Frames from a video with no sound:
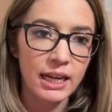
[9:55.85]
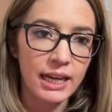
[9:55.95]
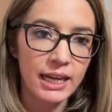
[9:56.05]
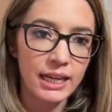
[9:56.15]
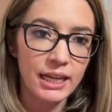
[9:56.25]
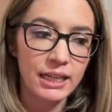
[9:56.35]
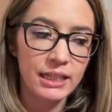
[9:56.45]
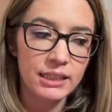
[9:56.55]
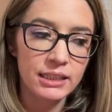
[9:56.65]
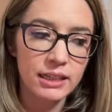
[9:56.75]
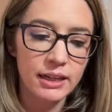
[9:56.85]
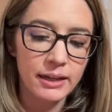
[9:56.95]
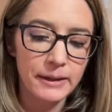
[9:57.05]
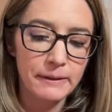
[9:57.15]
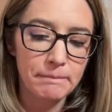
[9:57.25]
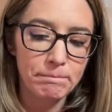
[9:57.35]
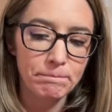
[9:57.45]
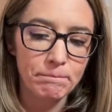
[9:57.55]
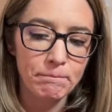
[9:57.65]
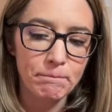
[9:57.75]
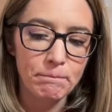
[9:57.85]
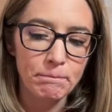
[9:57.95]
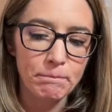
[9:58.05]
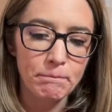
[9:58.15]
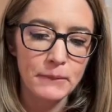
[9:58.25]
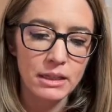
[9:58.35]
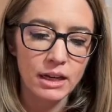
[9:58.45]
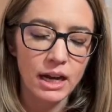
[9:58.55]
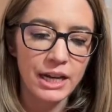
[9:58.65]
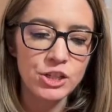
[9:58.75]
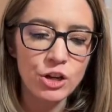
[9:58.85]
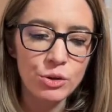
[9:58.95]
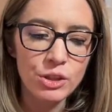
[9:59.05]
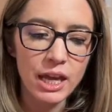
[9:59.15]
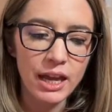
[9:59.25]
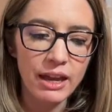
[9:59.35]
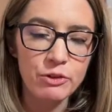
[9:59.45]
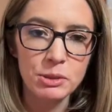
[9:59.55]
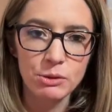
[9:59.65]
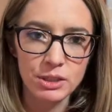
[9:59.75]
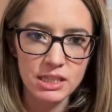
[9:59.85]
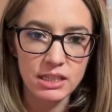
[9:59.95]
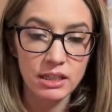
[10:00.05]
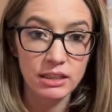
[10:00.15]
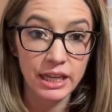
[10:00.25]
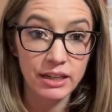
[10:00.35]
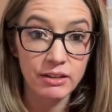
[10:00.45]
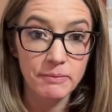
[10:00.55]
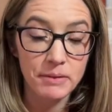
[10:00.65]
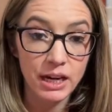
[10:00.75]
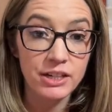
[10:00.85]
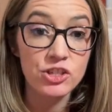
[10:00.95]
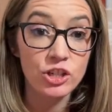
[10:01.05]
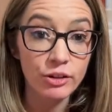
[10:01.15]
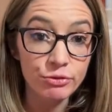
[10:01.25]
And I know that everybody wants to kind of start